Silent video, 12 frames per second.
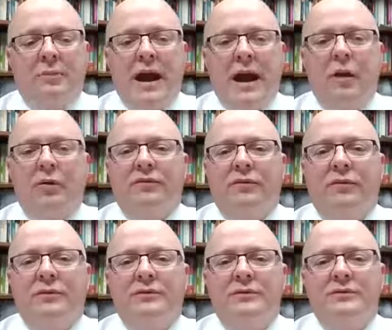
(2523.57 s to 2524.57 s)
and
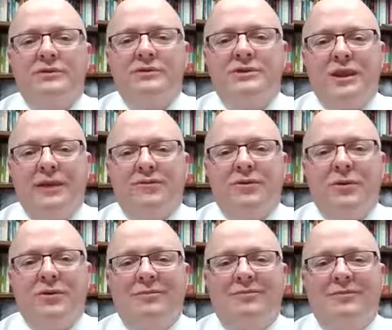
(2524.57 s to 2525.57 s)
powerful
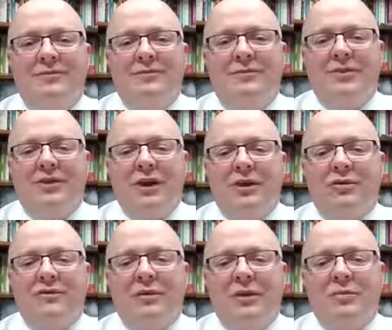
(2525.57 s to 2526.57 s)
Savior.
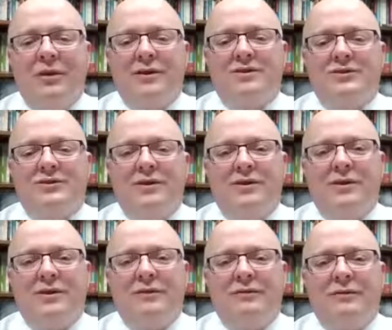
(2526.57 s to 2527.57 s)
Thank you very much.